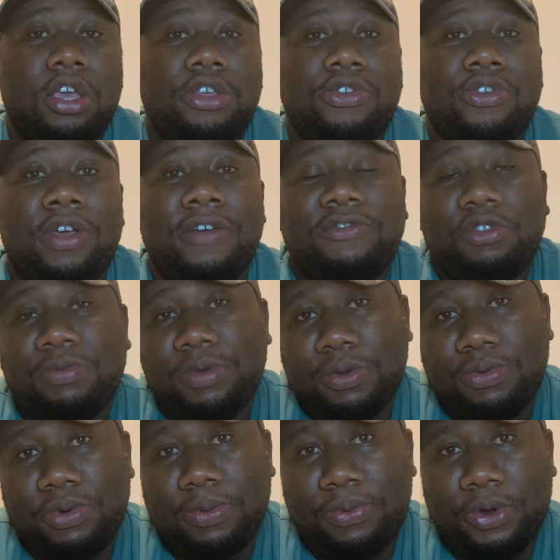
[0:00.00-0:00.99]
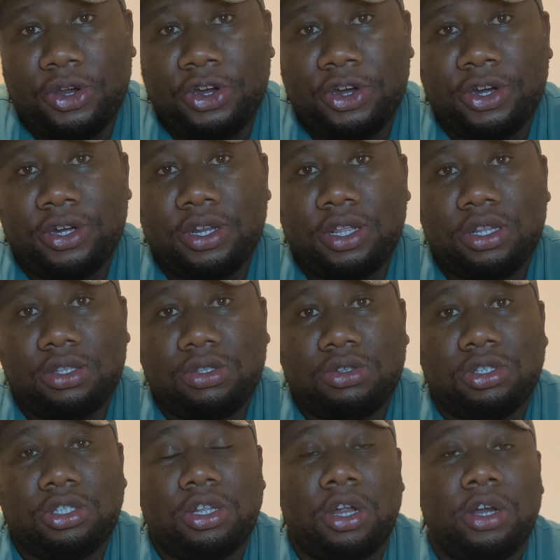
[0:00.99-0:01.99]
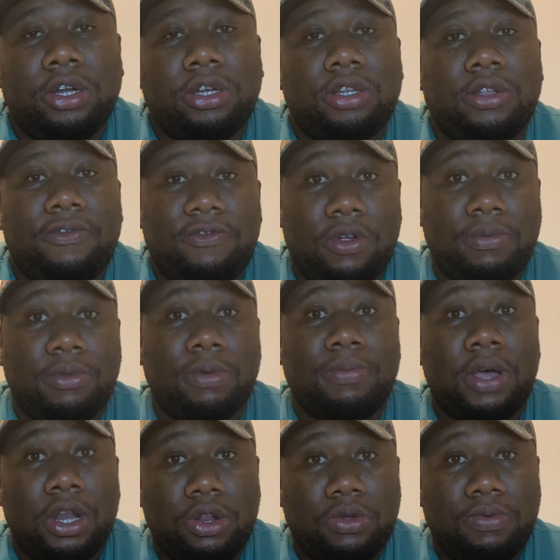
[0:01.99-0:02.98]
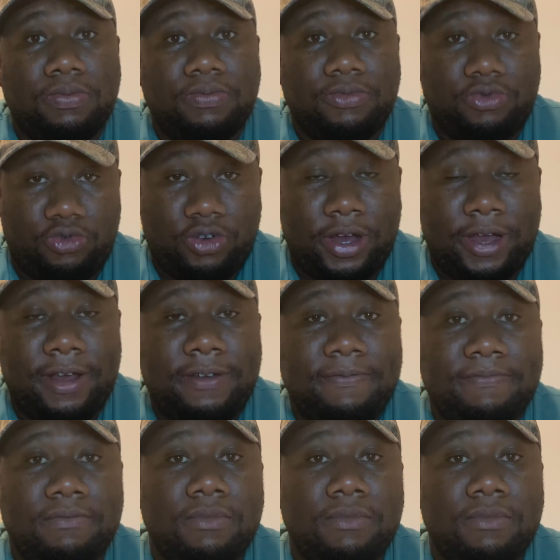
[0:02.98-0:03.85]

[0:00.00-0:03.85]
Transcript: you have to be prepared to start from the bottom, right?